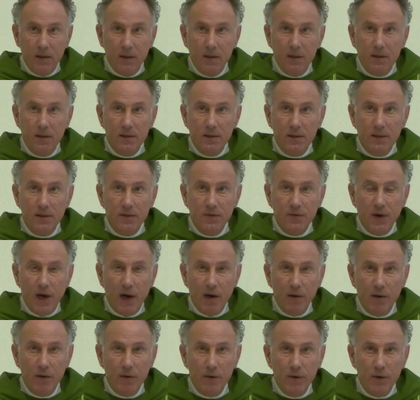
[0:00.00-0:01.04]
He says,
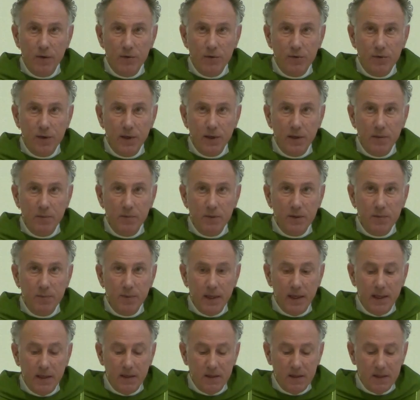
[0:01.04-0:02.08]
Pharaoh, your dreams
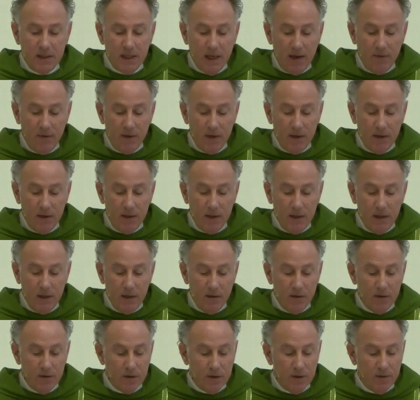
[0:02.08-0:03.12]
mean seven
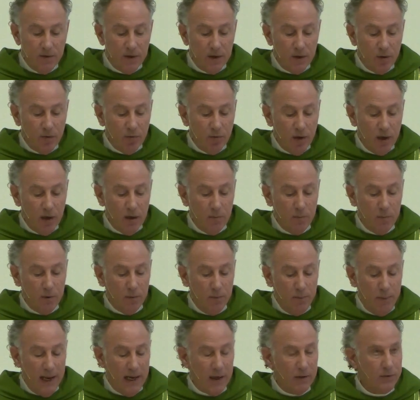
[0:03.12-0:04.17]
years of incredible
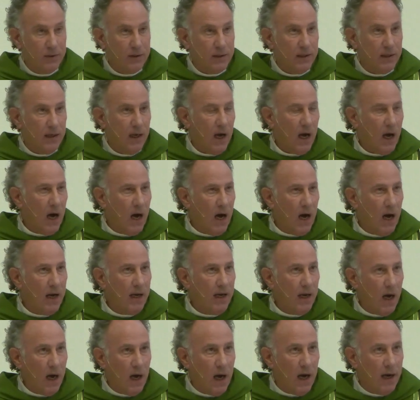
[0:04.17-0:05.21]
bounty, a high,
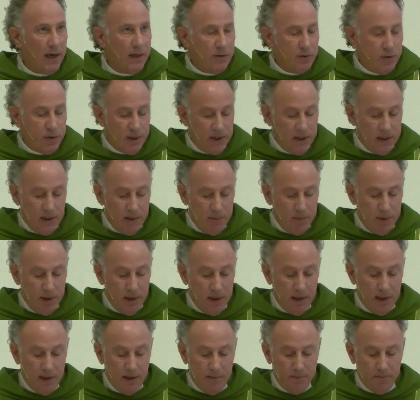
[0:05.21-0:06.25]
high
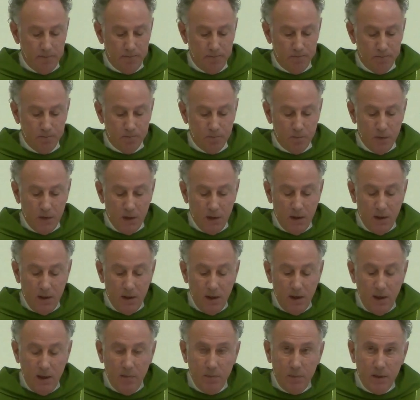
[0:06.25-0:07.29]
GDP.
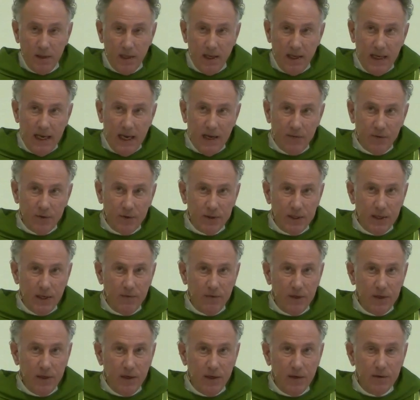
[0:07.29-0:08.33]
But then after
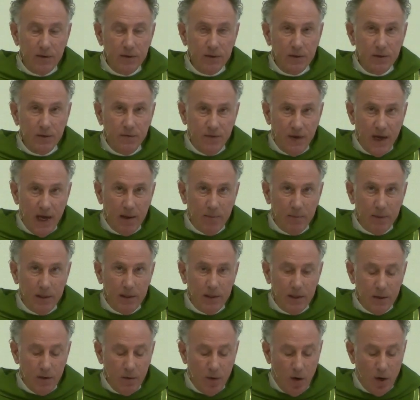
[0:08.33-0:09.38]
seven years, famine
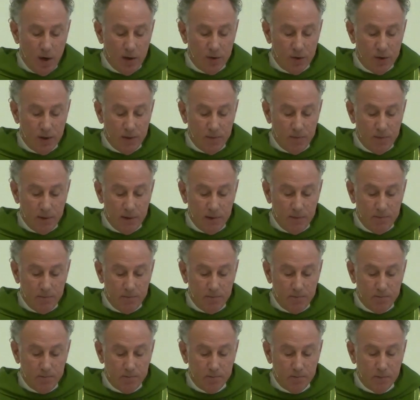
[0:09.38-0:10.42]
and hardship.
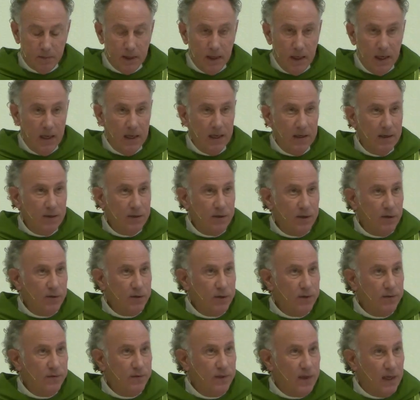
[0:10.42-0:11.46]
Now,
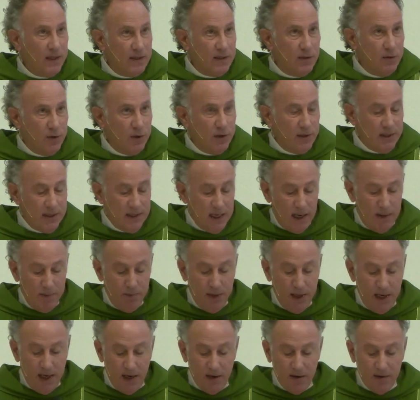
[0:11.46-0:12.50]
Joseph doesn't just stop
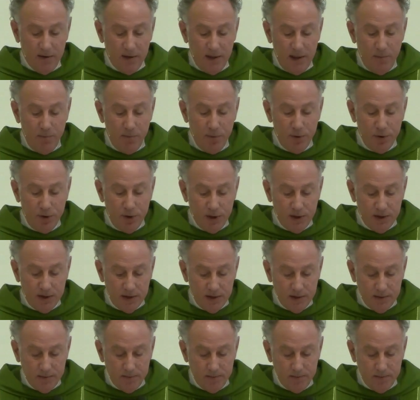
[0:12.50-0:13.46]
there, he pushes.